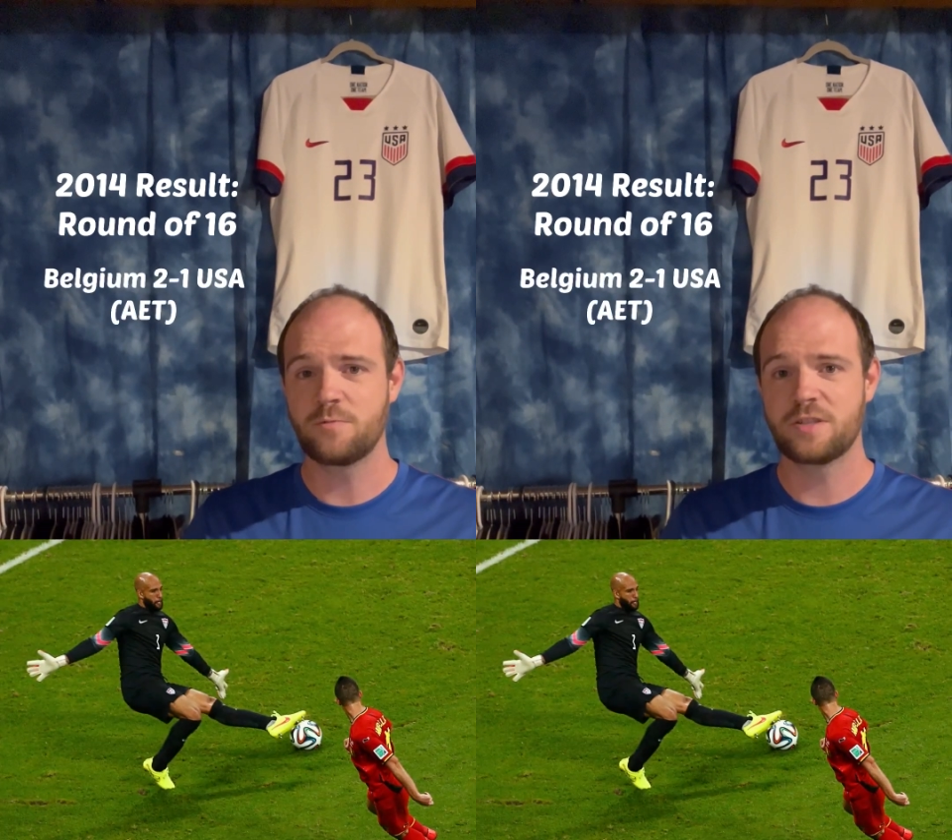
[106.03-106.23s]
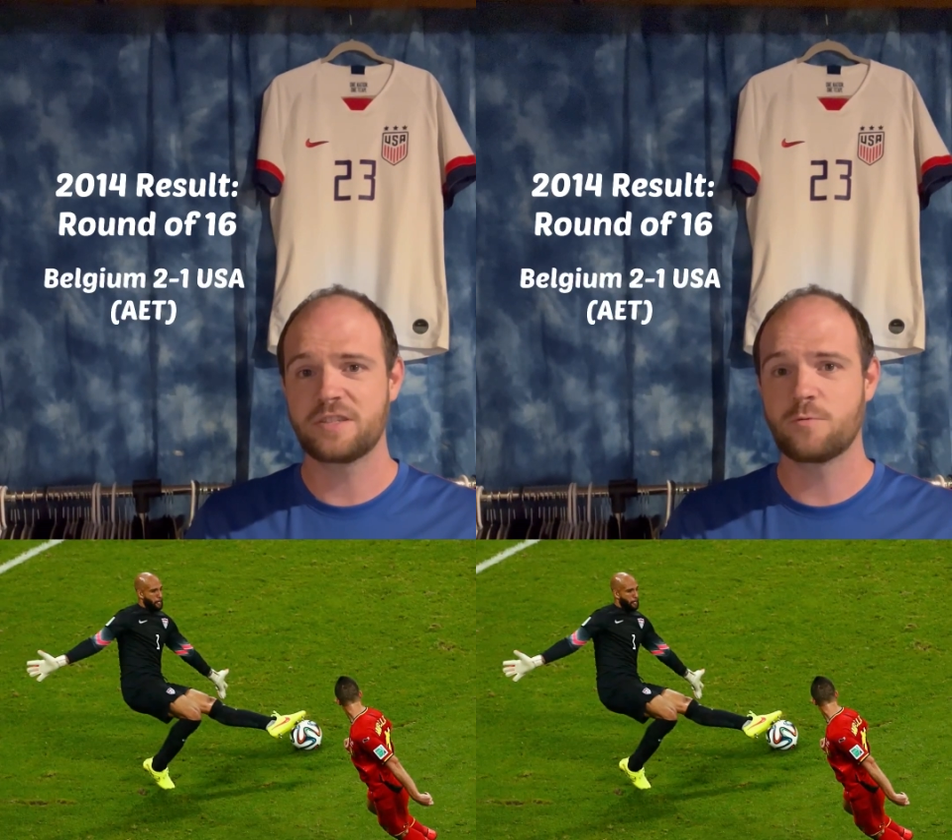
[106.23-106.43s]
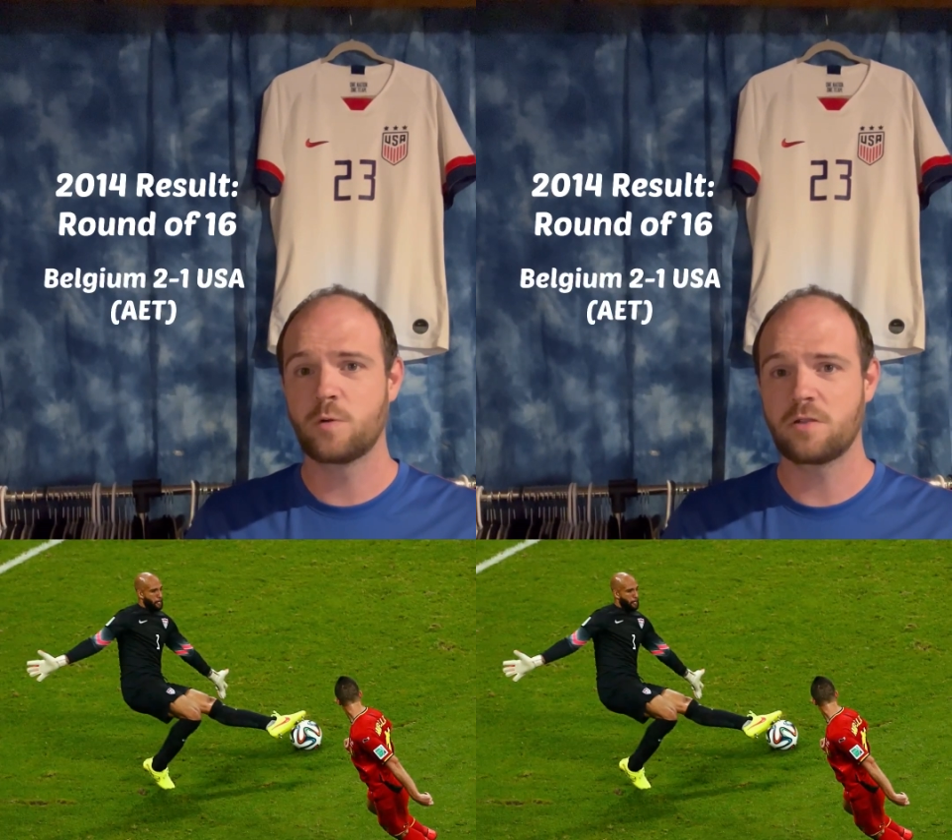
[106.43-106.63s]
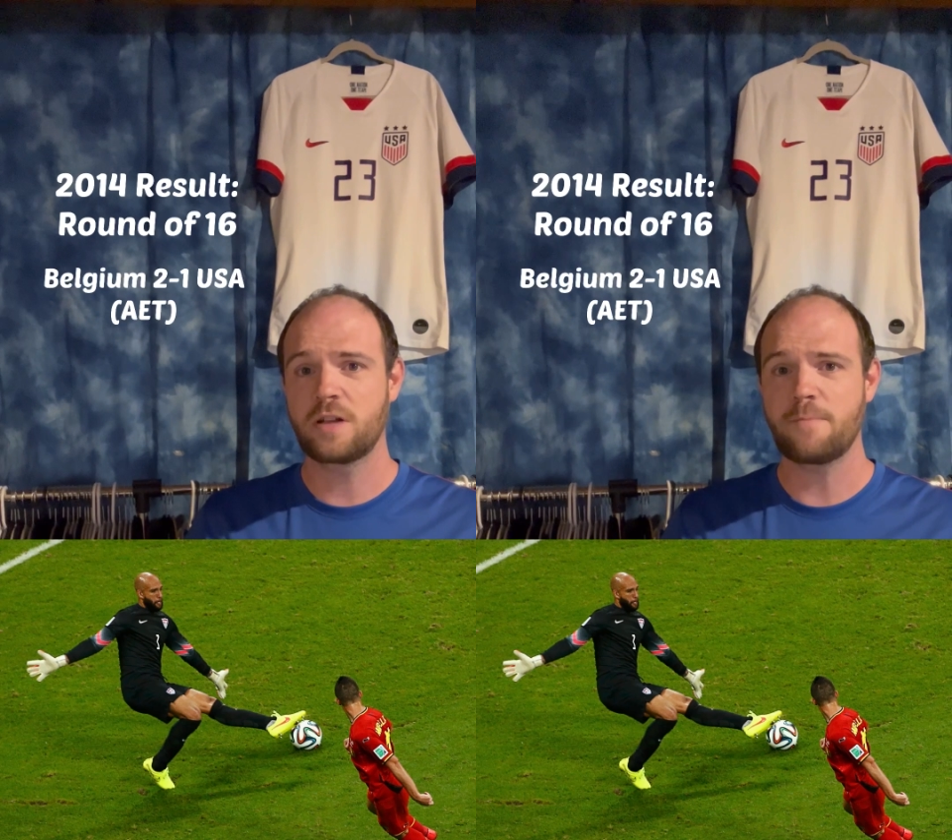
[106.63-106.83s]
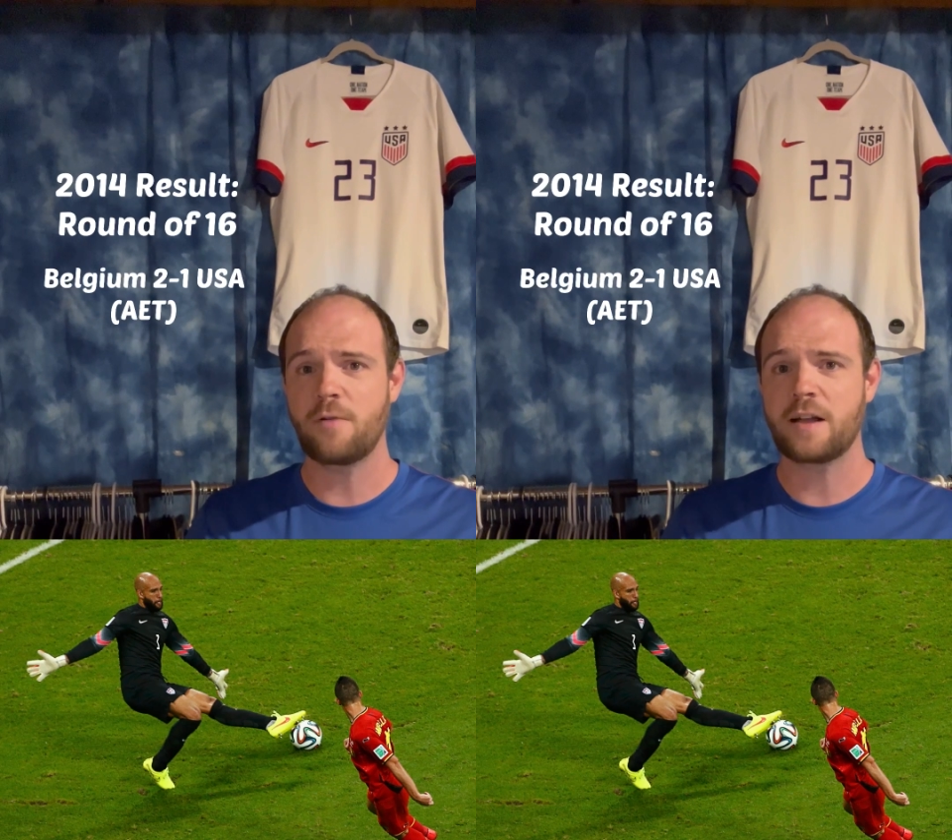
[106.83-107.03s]
which is a World
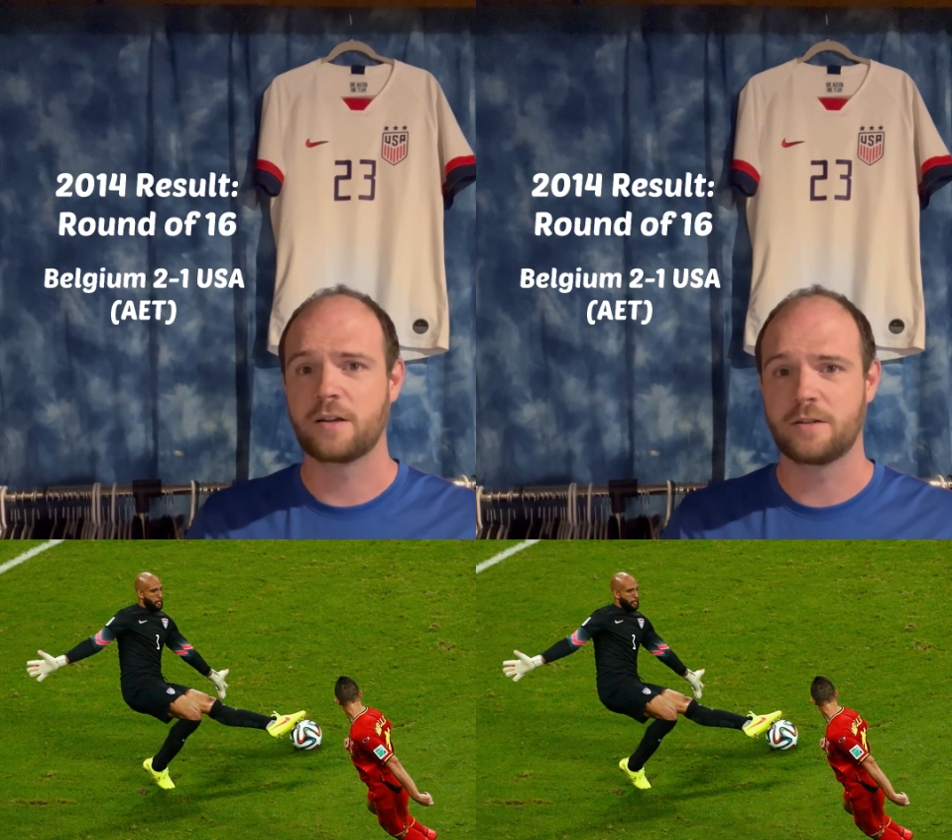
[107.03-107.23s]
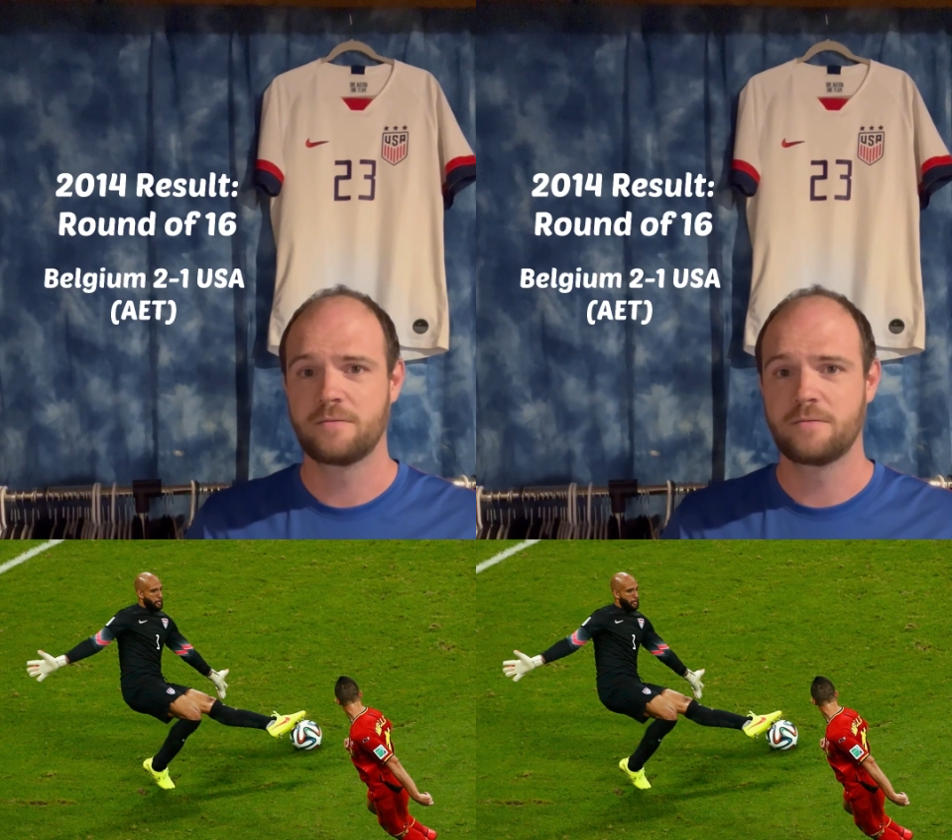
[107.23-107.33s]
Cup record.